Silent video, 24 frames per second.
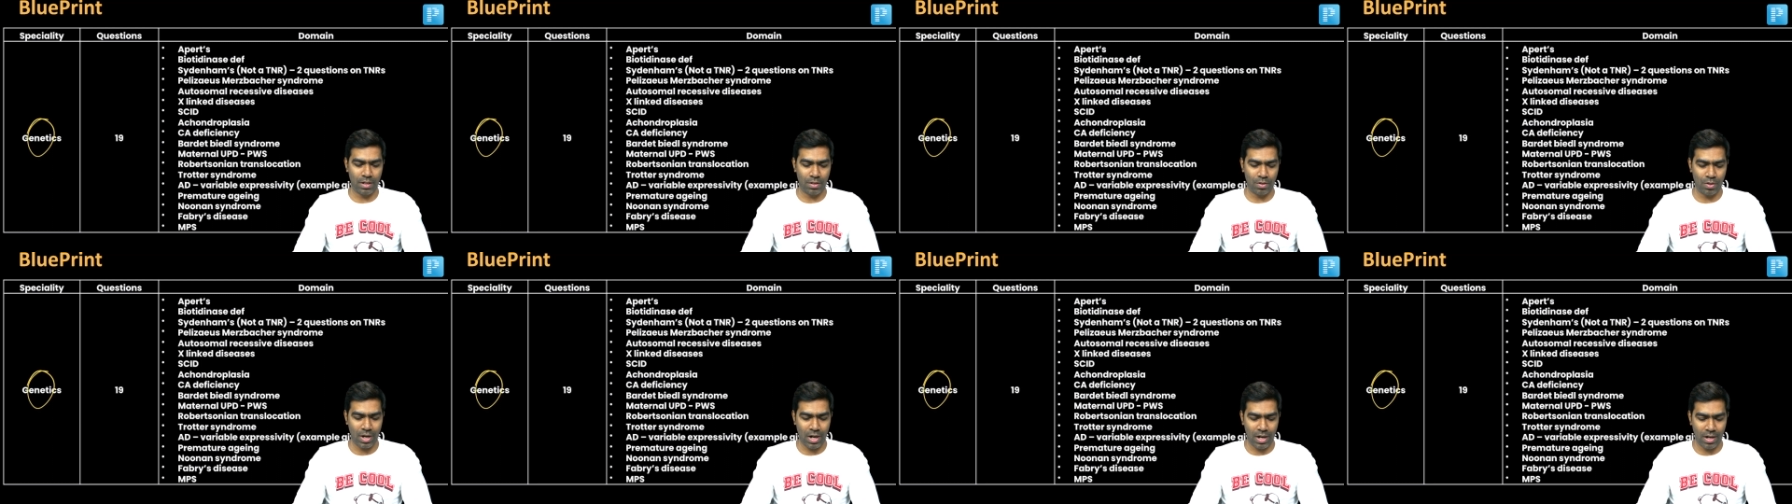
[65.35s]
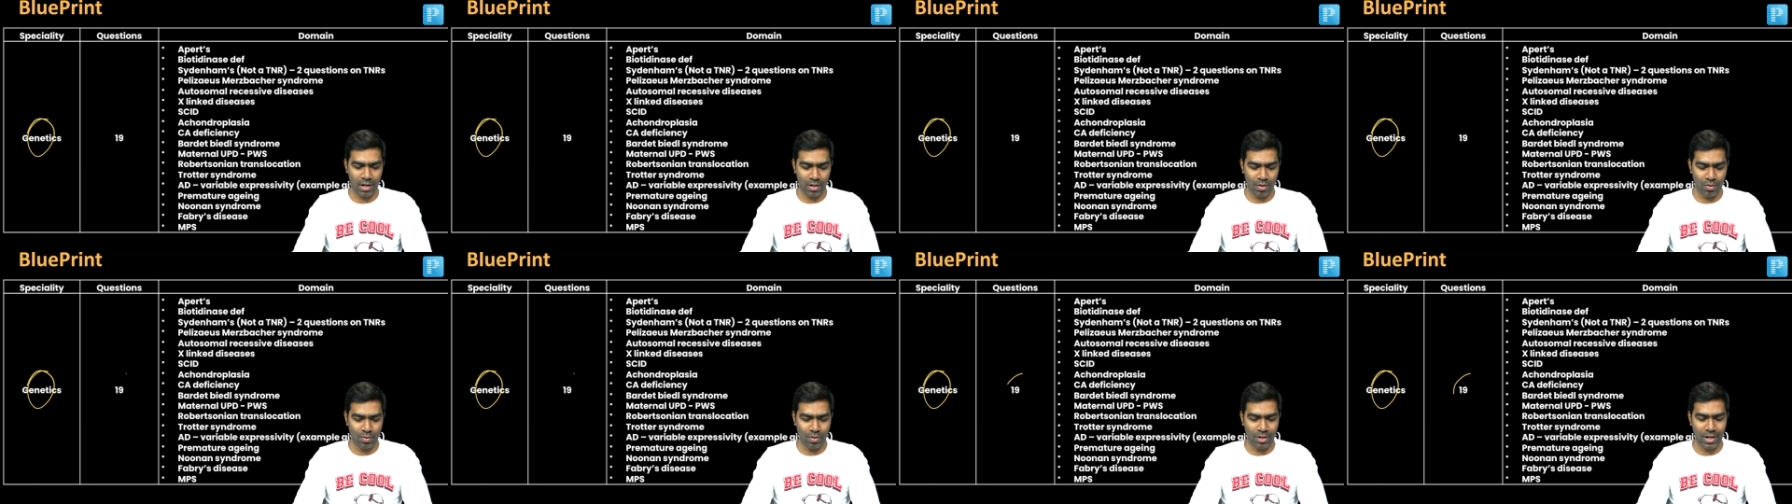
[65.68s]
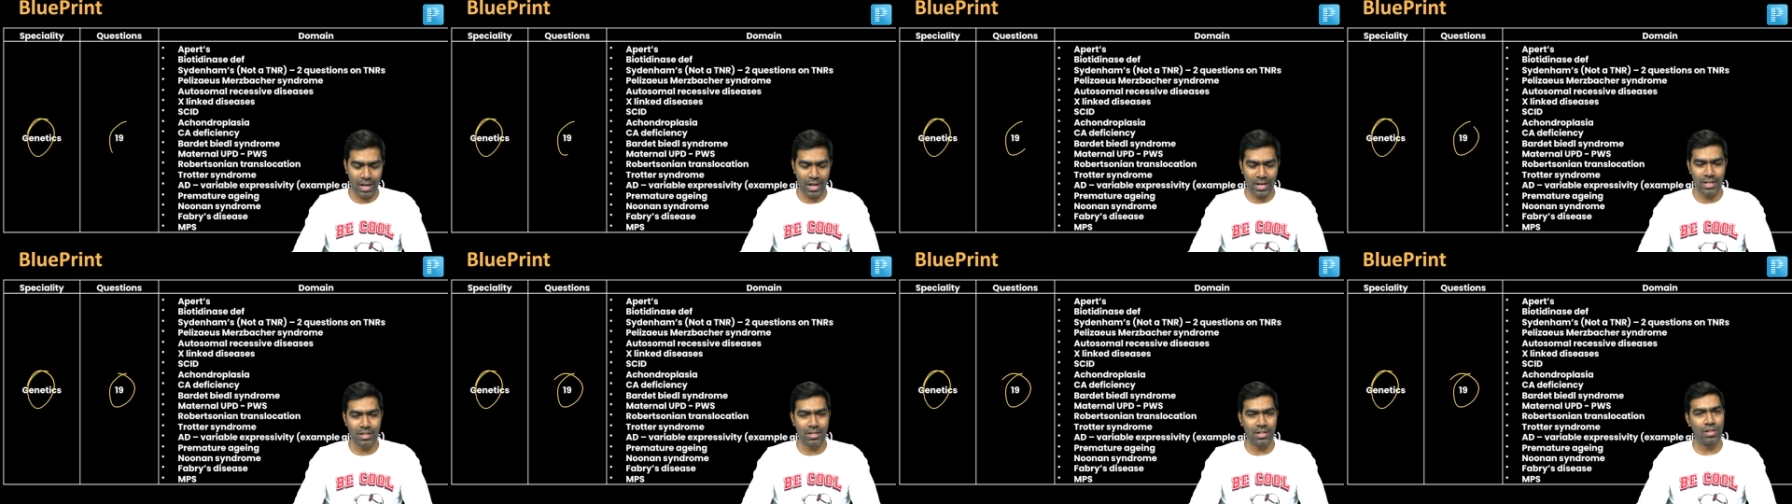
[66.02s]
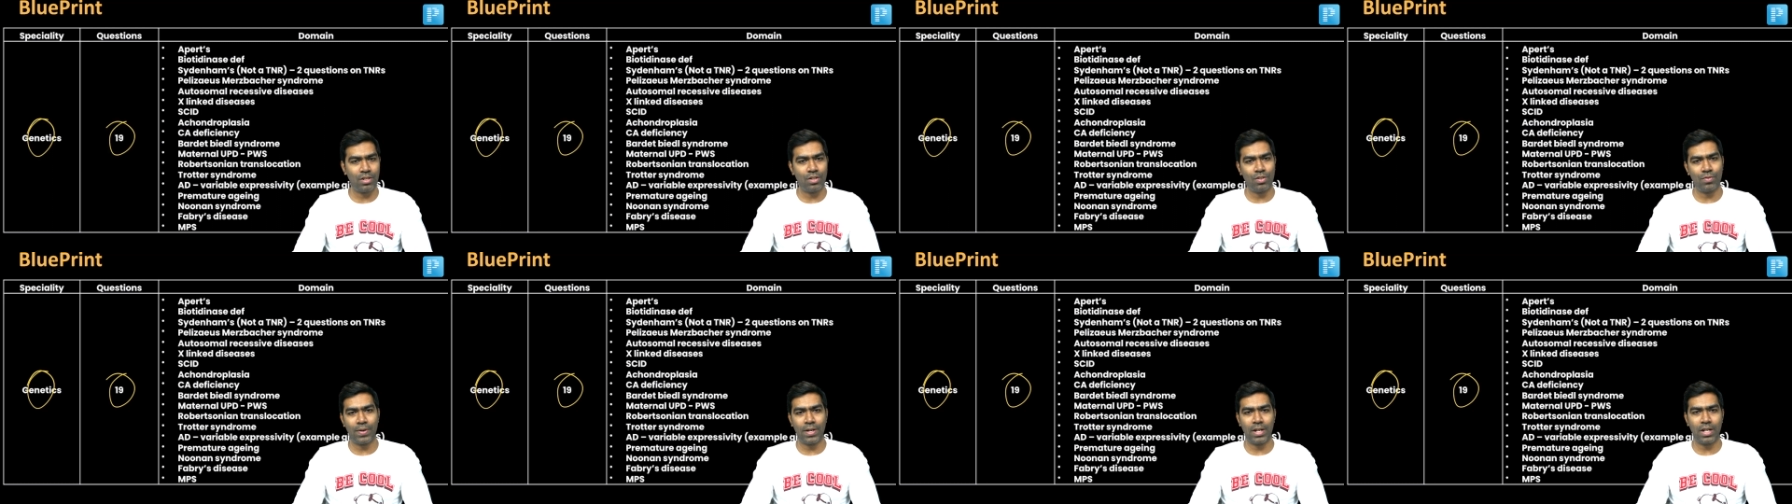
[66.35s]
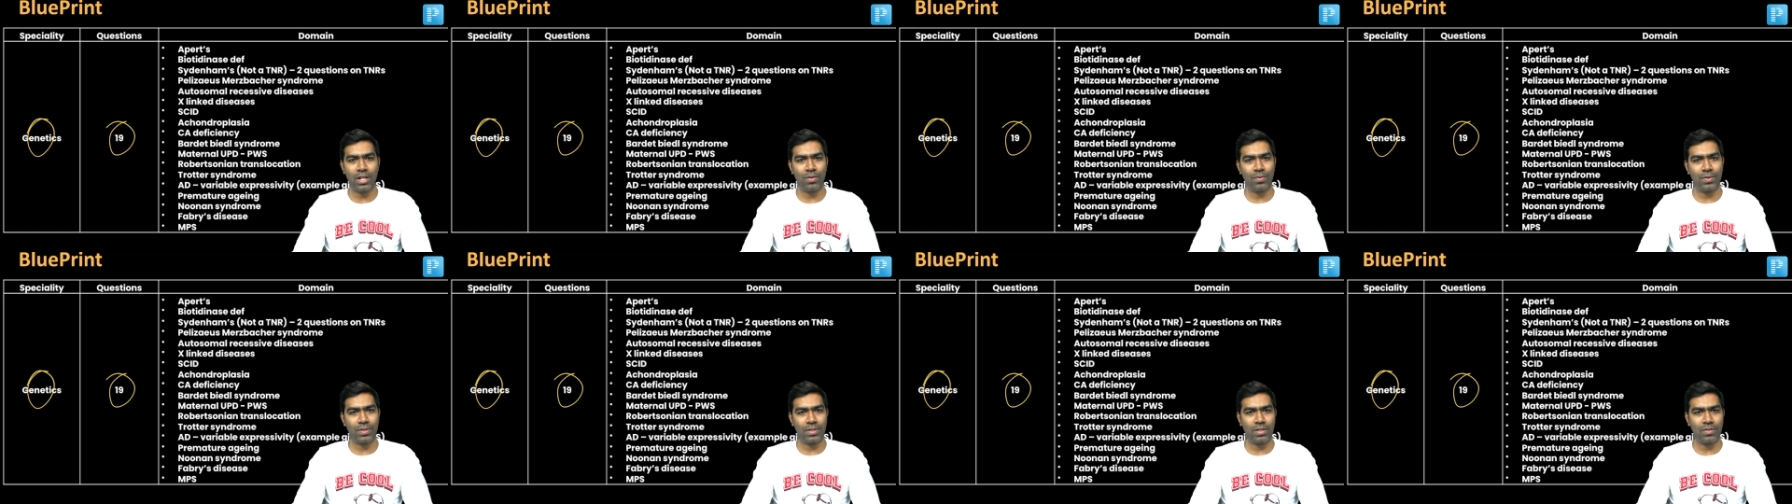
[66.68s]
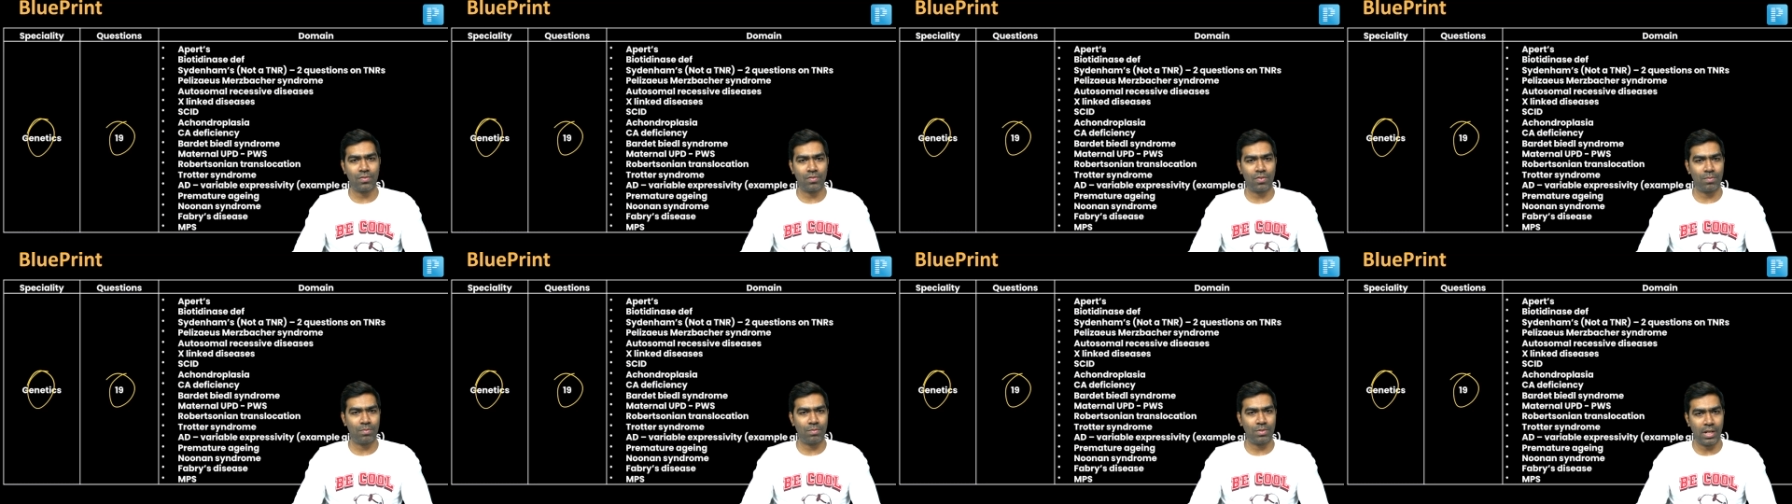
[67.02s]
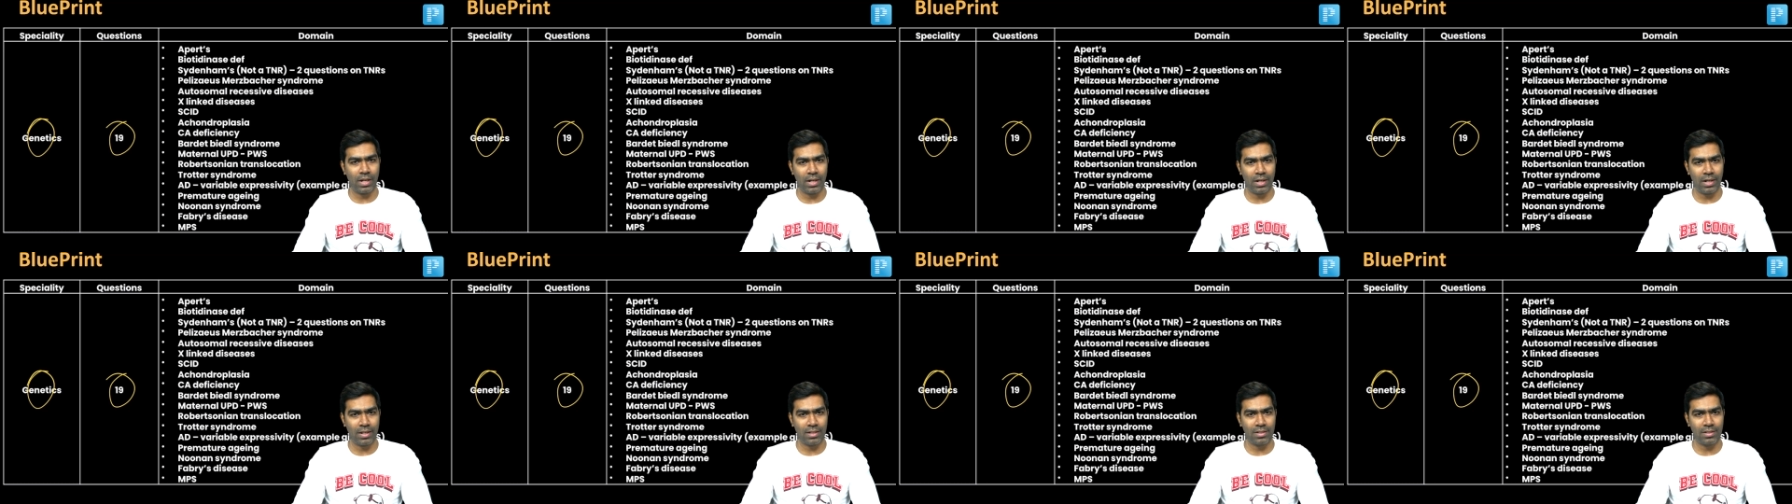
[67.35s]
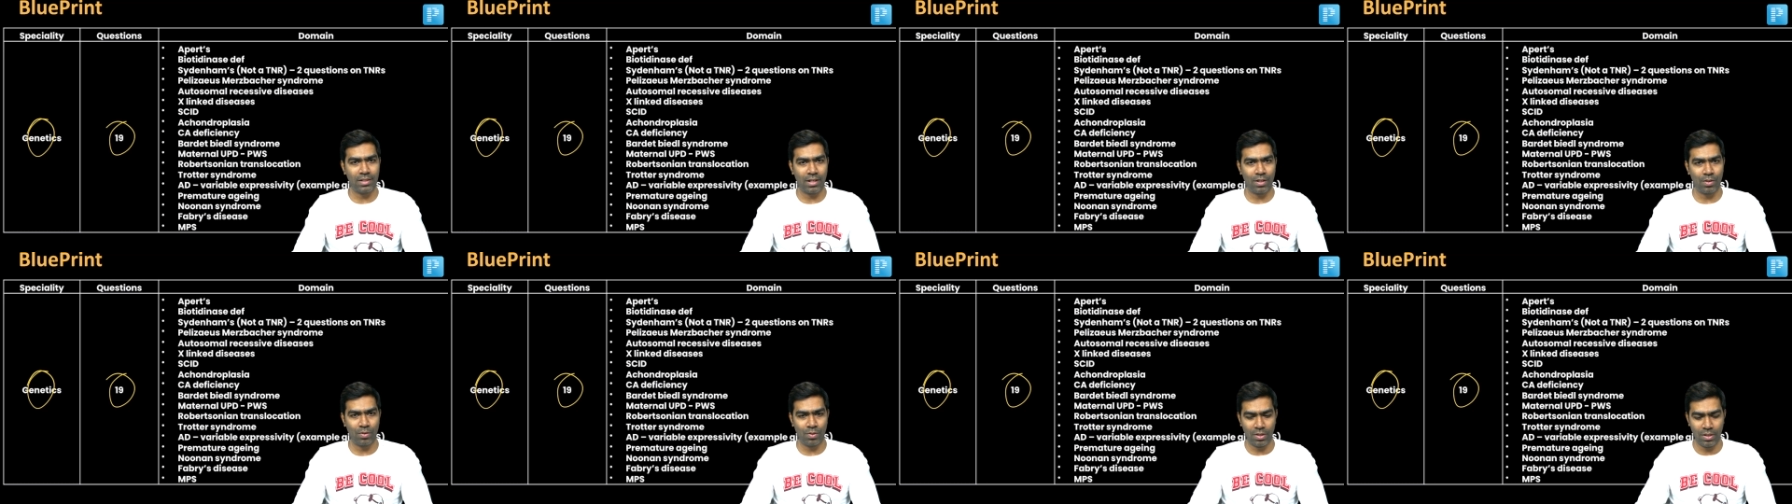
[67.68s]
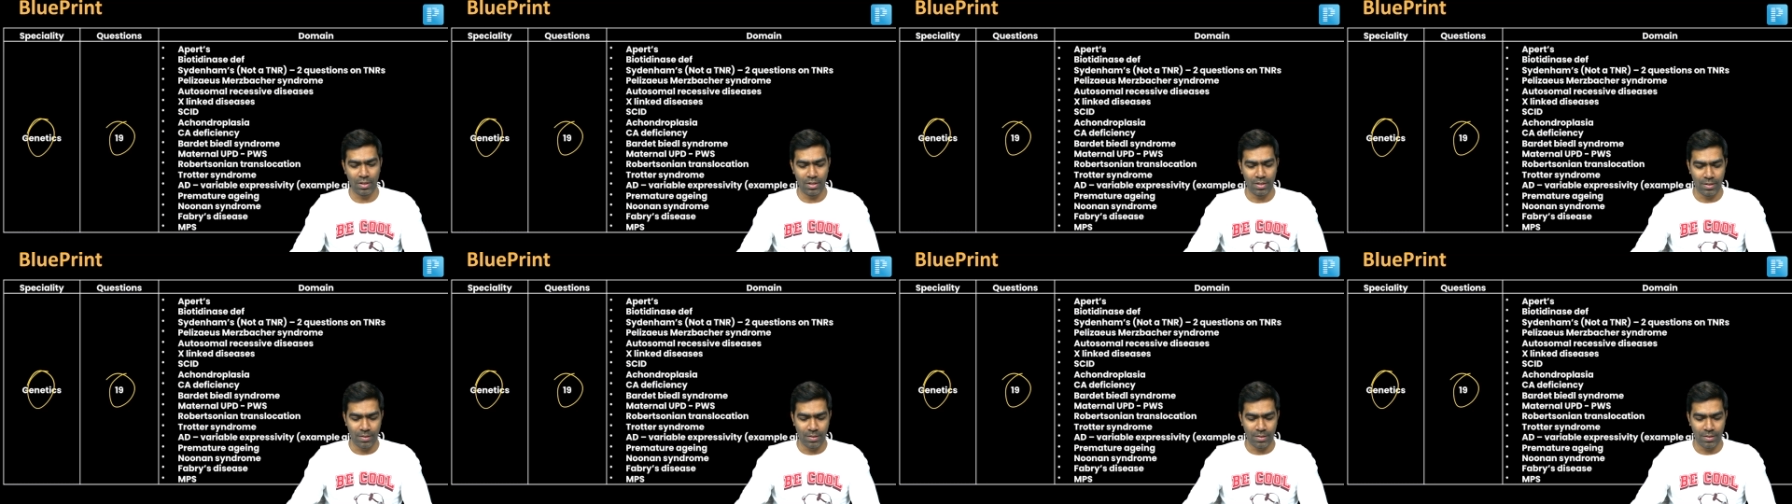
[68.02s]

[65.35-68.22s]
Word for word: You had around 19 to 20 questions from genetics alone,